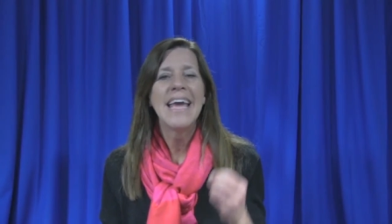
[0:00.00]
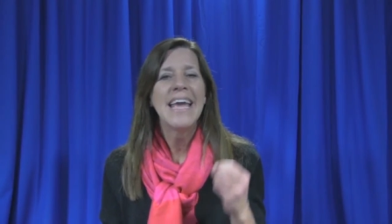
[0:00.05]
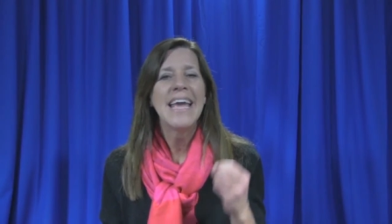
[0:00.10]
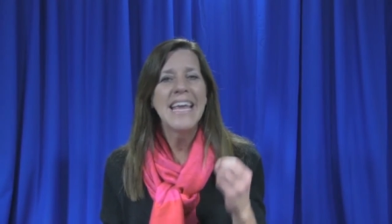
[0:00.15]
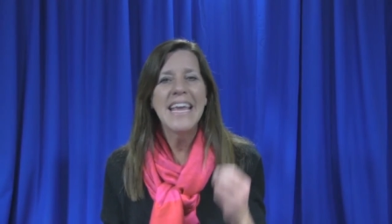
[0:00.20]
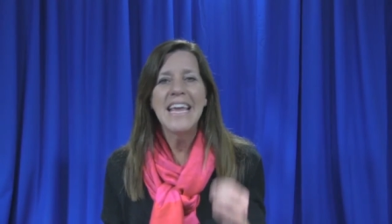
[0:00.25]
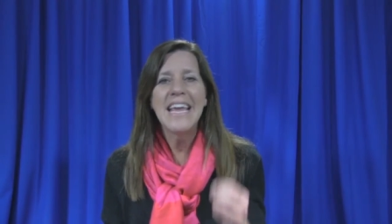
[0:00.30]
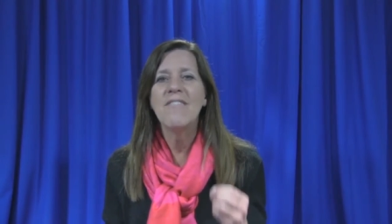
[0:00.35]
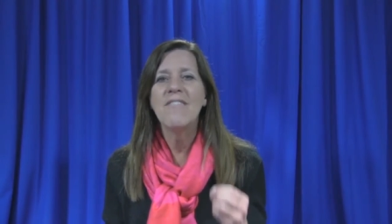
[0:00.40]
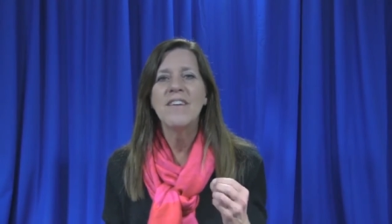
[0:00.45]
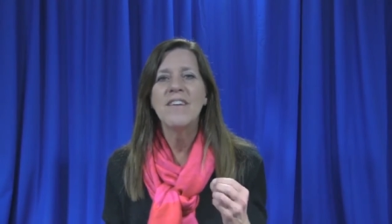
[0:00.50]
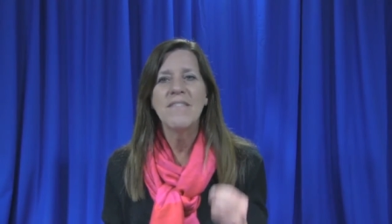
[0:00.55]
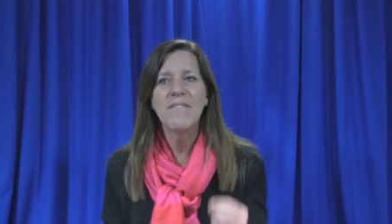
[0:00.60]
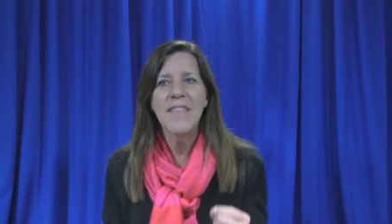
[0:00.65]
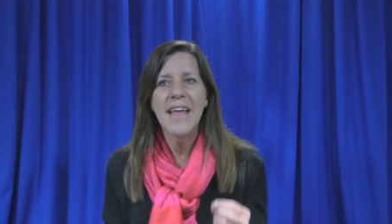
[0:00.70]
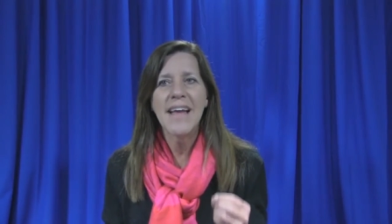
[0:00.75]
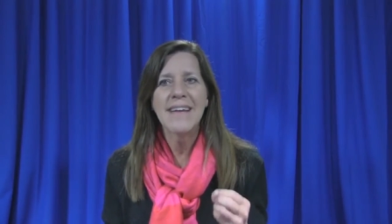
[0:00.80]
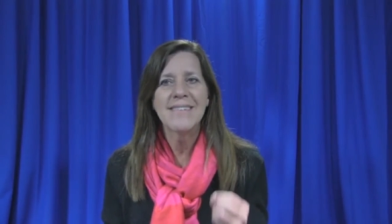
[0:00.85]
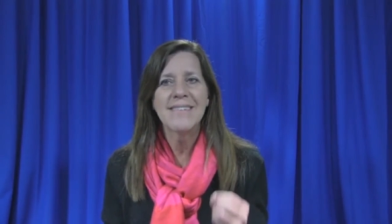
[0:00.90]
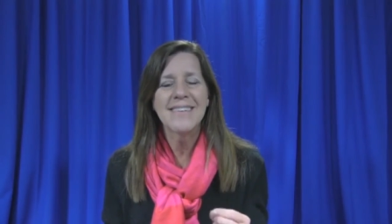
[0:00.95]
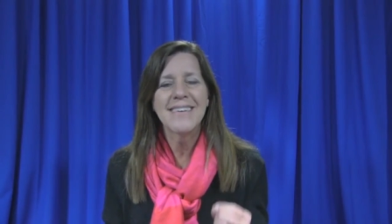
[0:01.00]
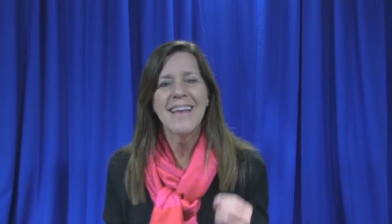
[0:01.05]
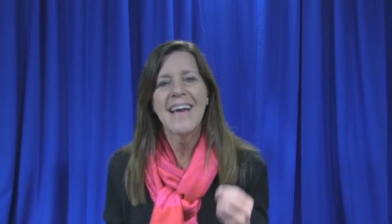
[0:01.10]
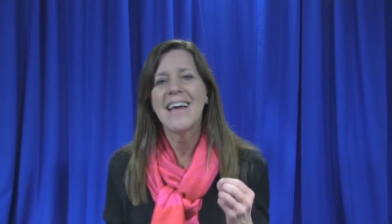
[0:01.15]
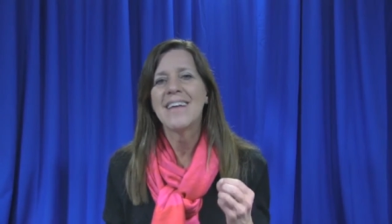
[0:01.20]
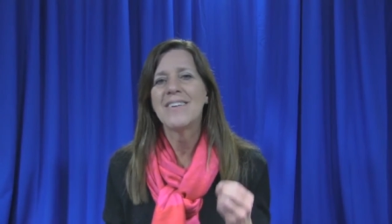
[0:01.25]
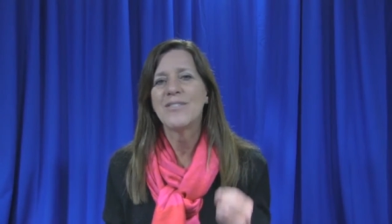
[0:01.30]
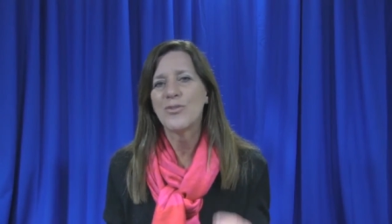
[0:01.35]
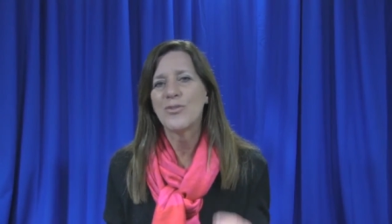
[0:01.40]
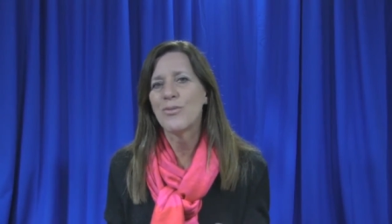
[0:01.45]
even if that's
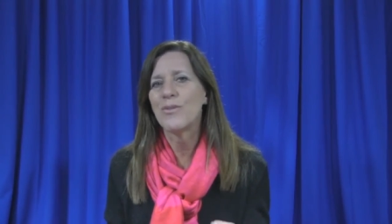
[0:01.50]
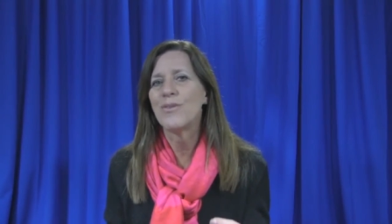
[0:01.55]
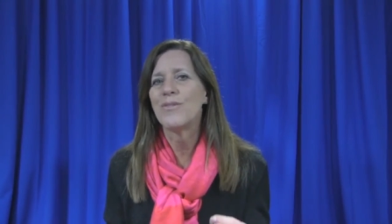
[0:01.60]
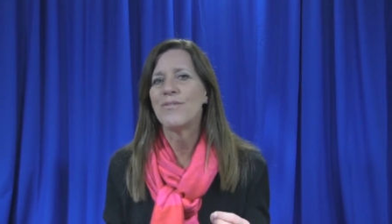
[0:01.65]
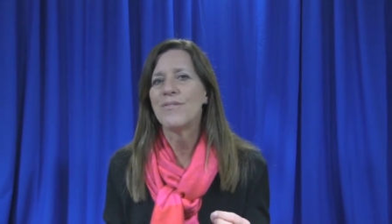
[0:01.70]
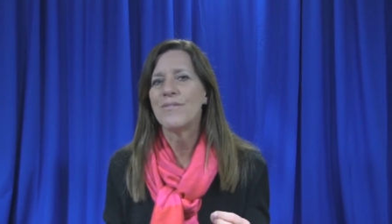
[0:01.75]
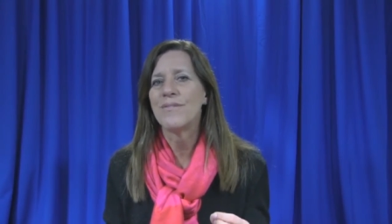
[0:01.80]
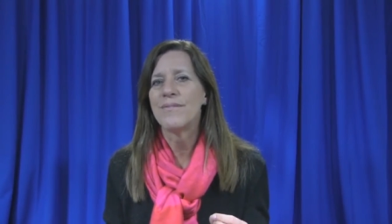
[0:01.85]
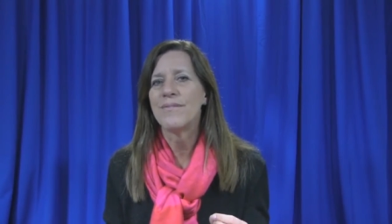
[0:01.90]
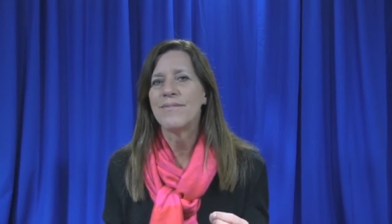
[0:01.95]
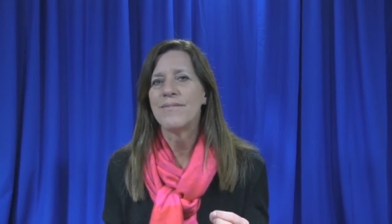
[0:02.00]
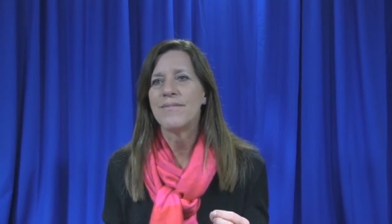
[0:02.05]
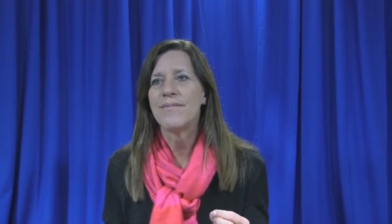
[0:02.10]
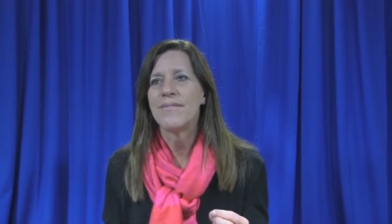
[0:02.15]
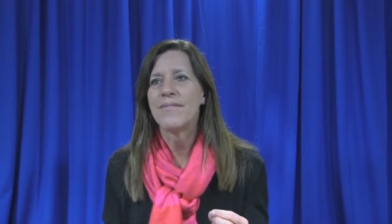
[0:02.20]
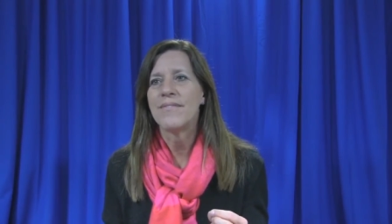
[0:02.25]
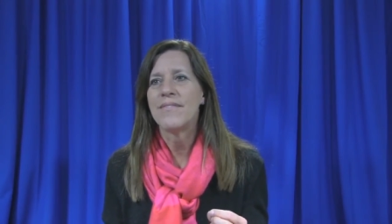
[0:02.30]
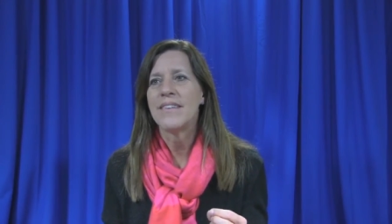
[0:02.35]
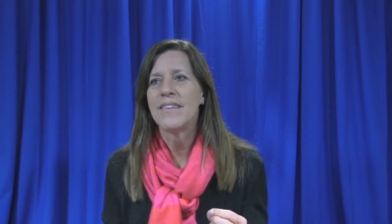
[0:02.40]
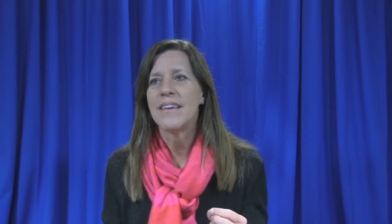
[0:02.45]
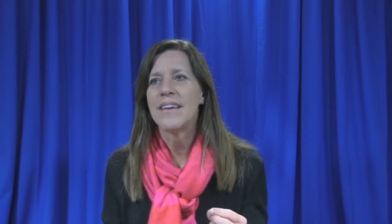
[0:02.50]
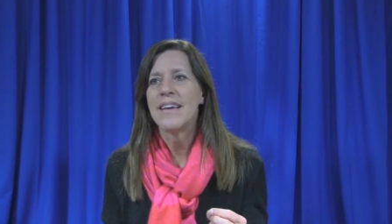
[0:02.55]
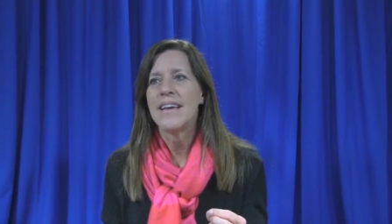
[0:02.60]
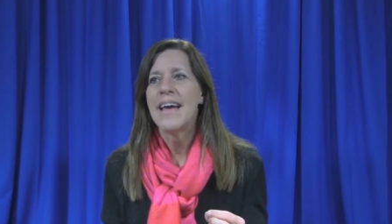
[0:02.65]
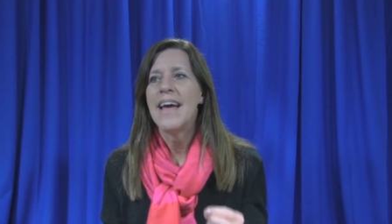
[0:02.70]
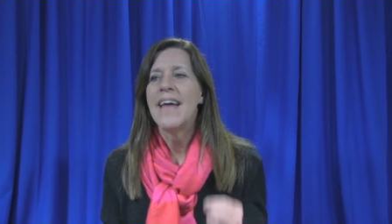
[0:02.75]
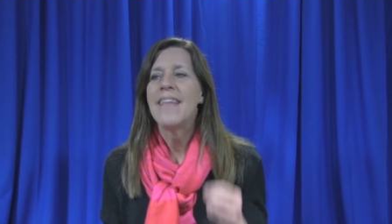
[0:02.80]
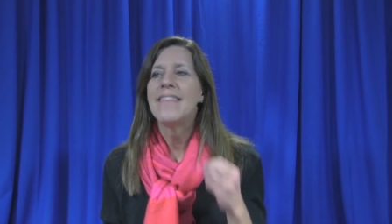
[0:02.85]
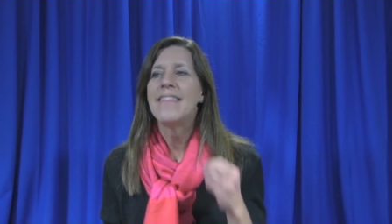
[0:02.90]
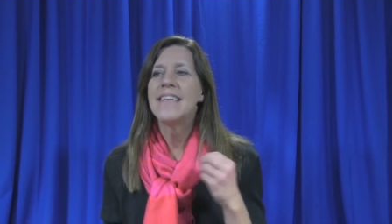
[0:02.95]
not true.
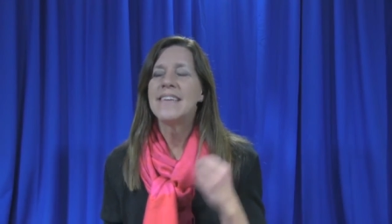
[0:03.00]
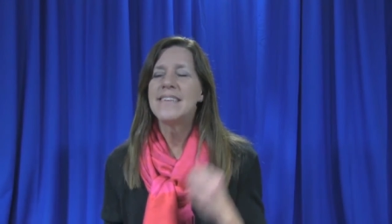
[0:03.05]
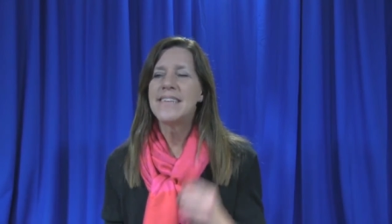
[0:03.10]
The